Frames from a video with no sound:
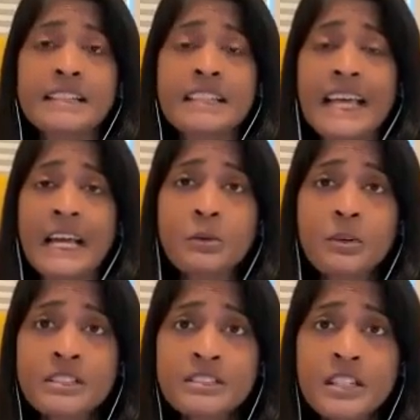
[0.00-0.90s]
the
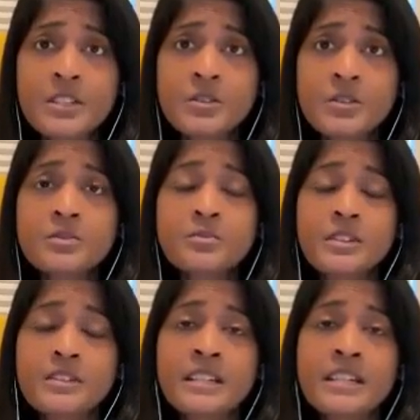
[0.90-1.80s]
language that you use
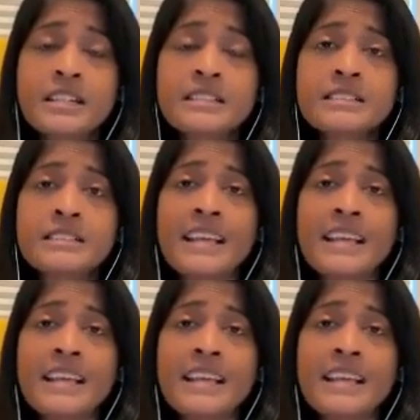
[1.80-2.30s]
with your kids,